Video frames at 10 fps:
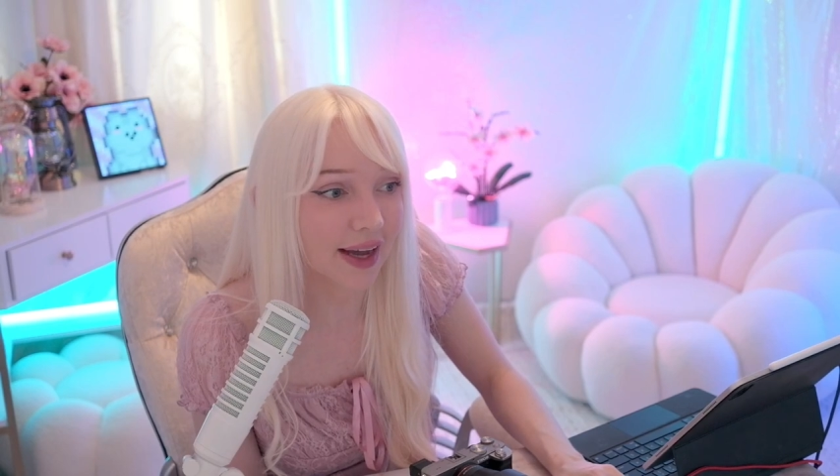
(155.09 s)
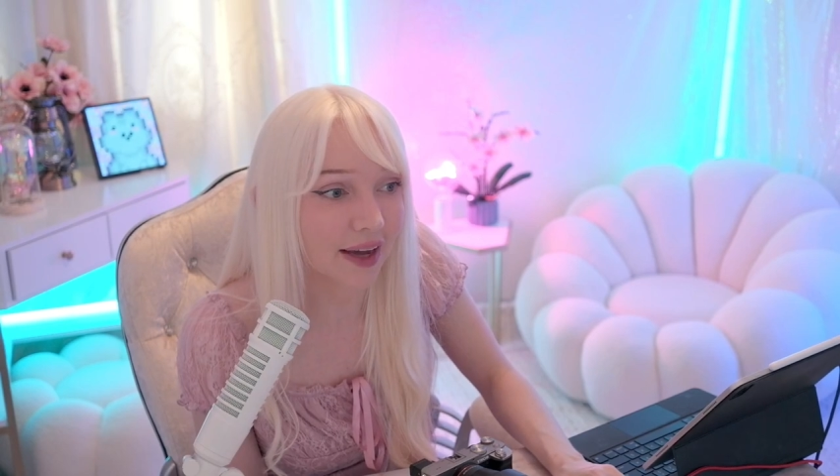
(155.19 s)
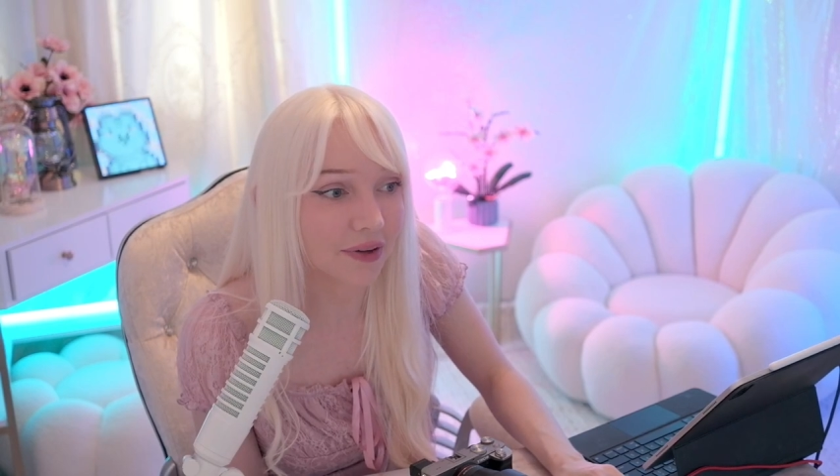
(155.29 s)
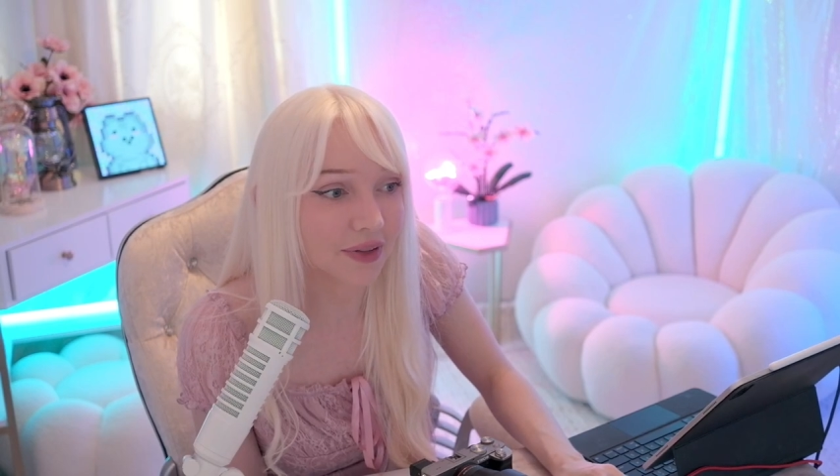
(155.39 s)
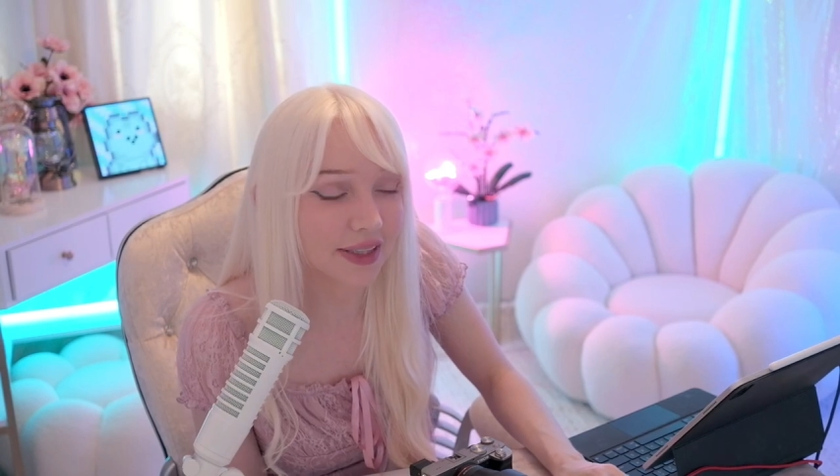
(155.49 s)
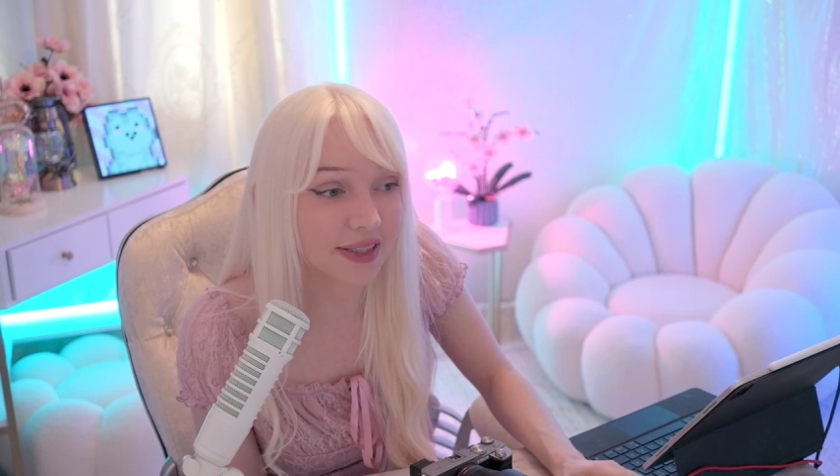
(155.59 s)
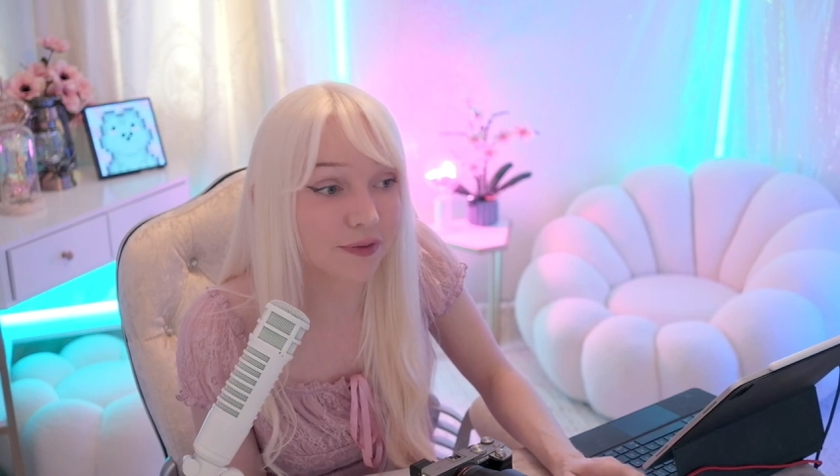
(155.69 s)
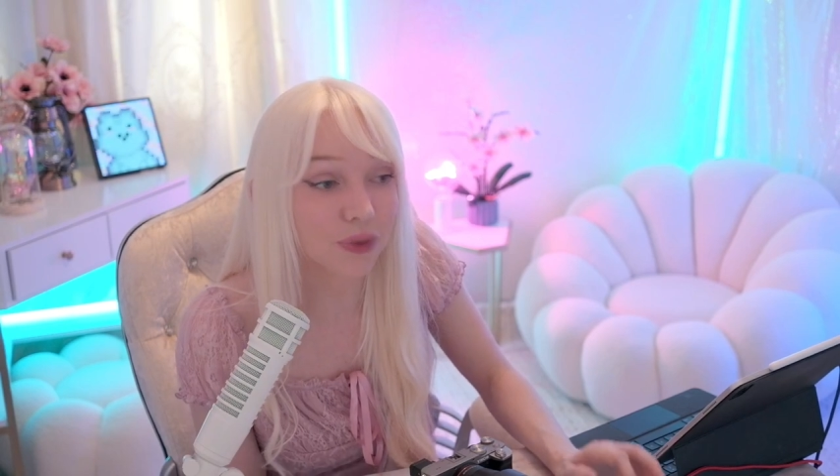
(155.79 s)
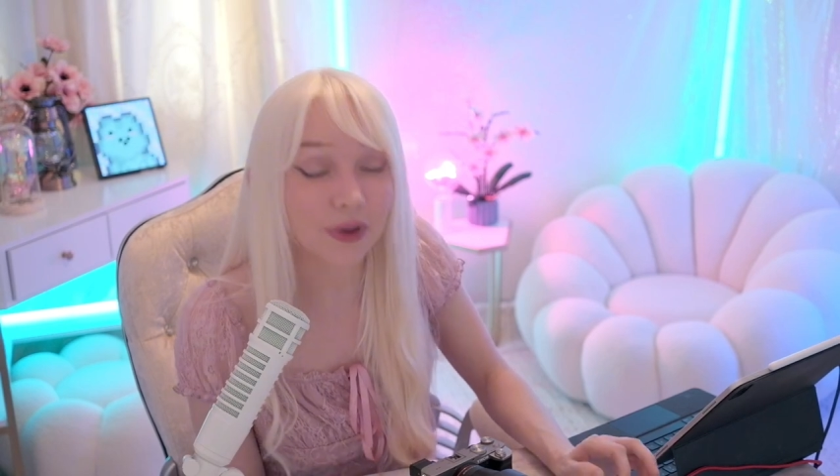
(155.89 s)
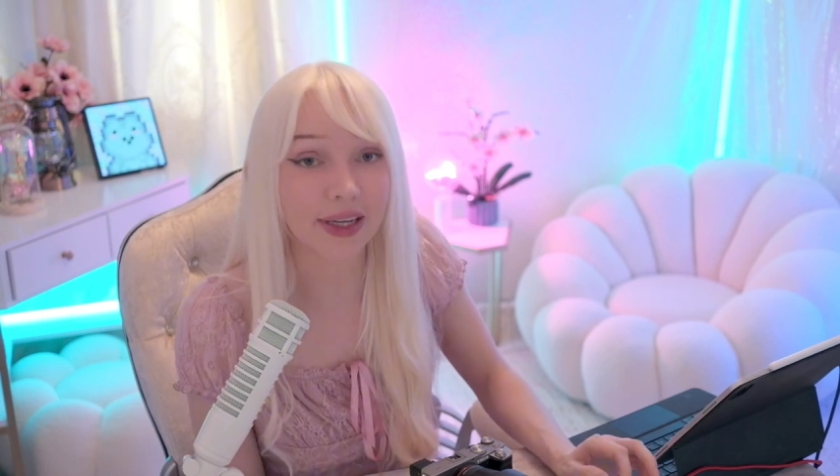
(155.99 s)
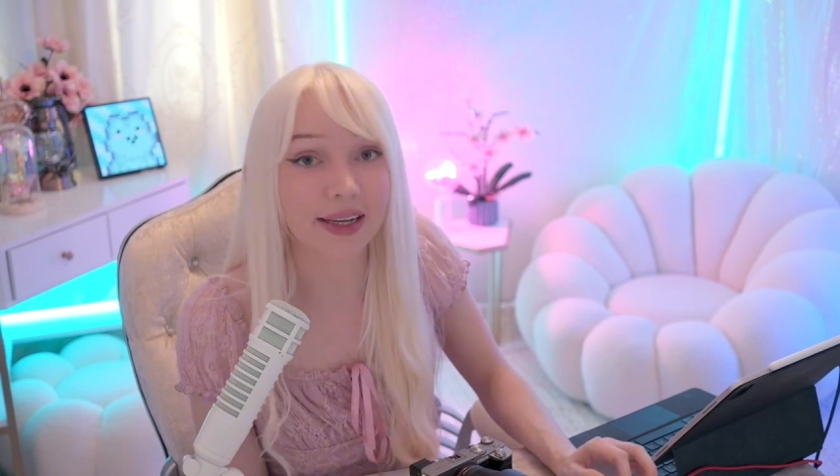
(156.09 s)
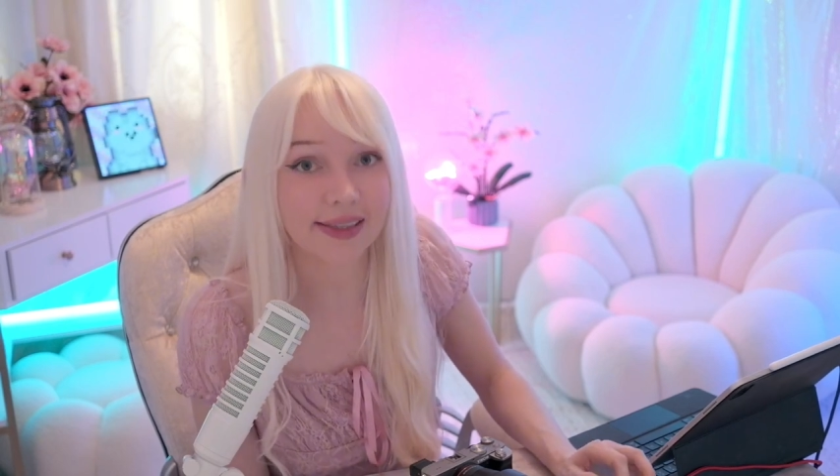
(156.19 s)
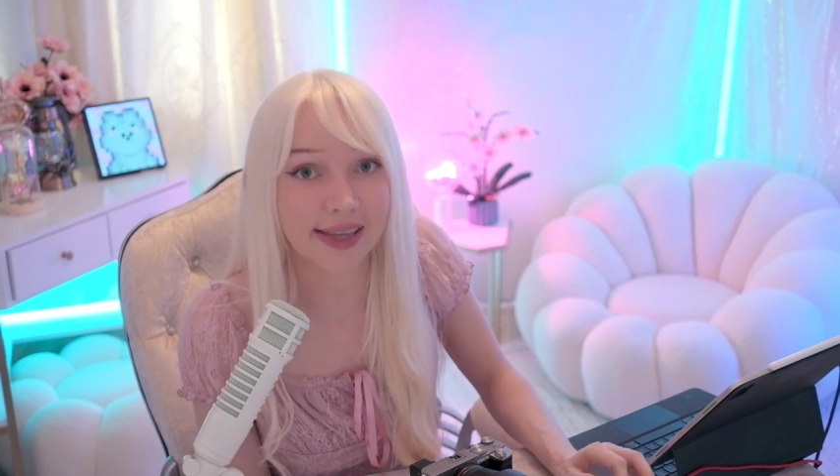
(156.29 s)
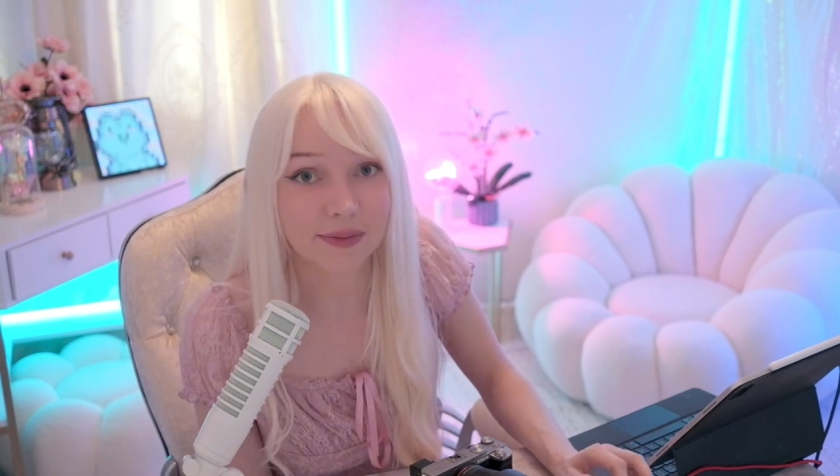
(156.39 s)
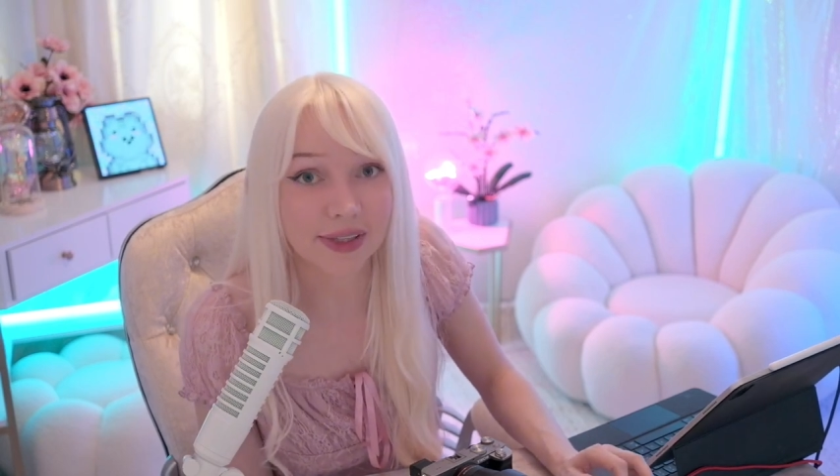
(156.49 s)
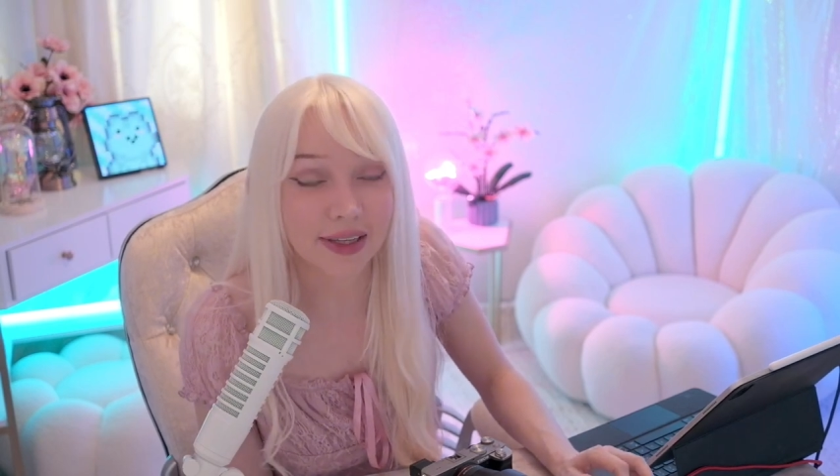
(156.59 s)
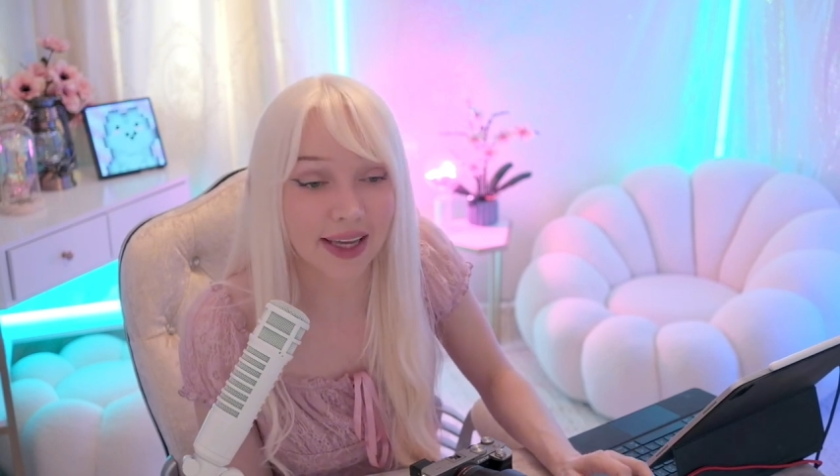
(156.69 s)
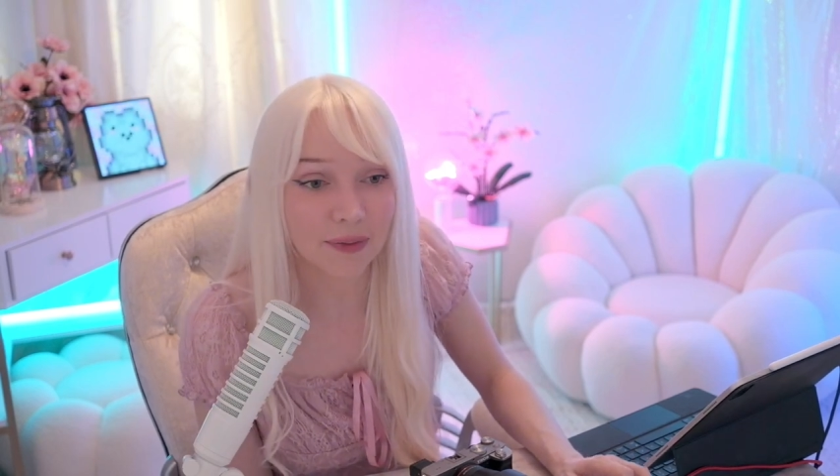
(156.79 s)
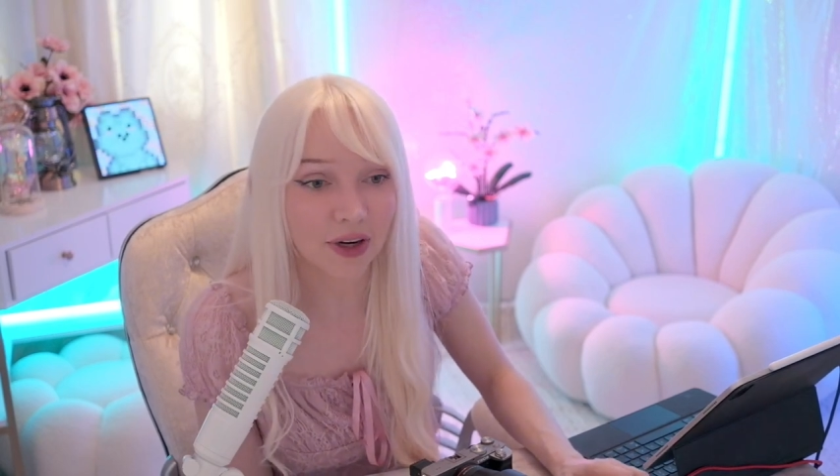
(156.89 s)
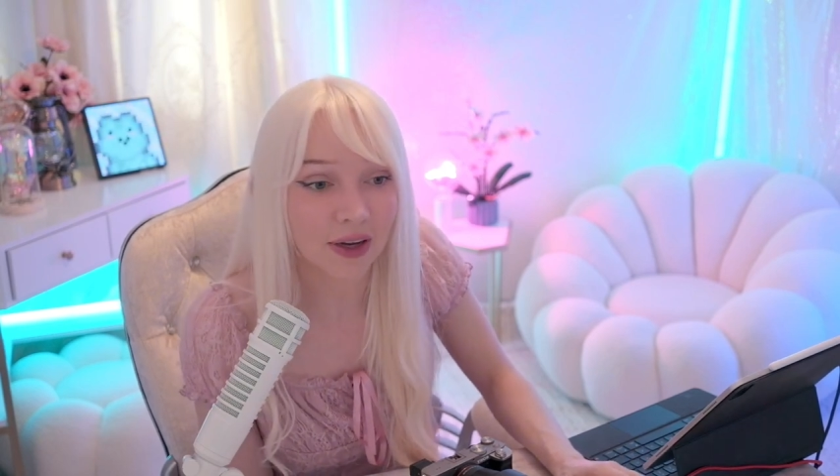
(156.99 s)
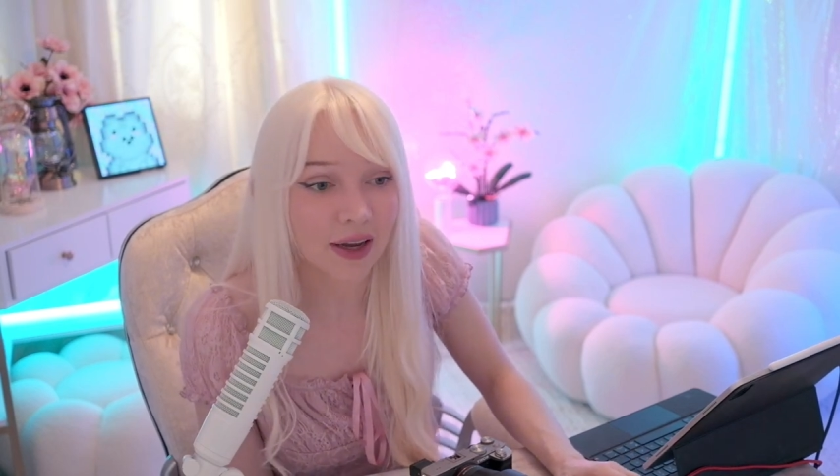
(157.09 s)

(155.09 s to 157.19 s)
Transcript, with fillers: out because if you want to get a Samsung camera,